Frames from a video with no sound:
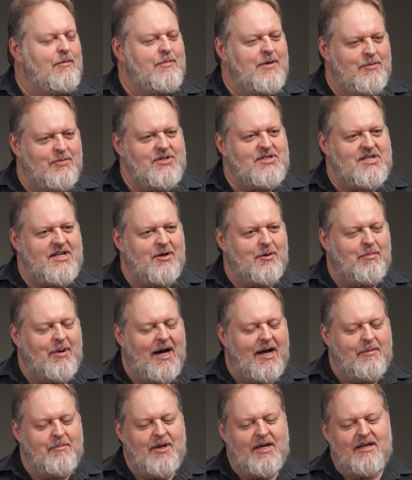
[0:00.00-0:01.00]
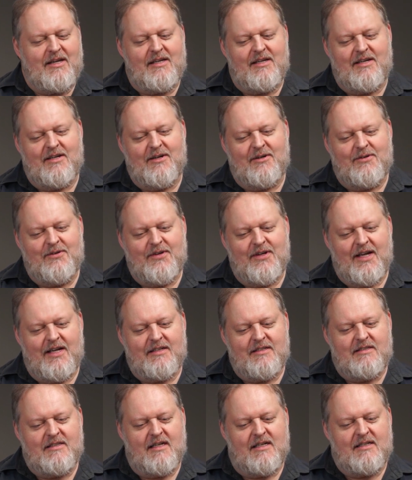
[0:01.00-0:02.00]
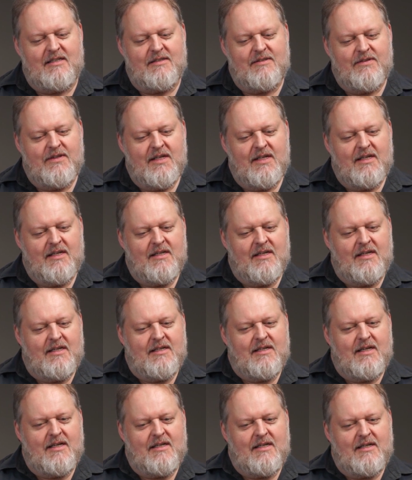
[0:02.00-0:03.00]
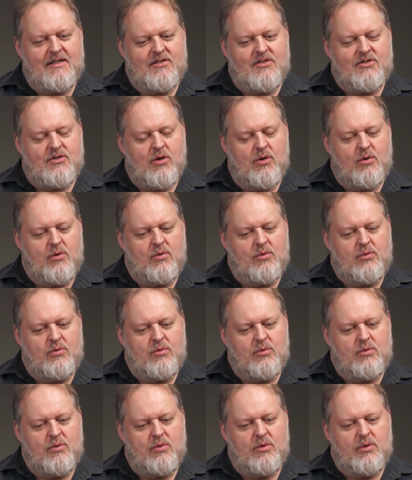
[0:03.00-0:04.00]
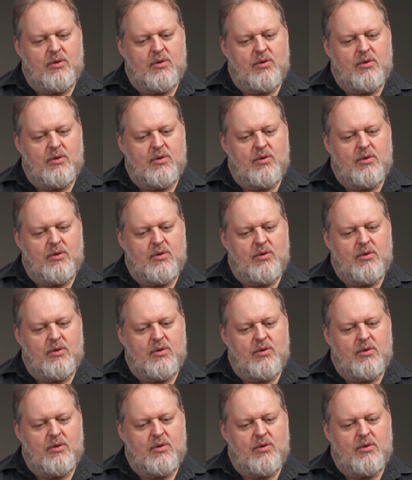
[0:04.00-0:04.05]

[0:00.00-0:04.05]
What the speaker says: It was nearby me, and so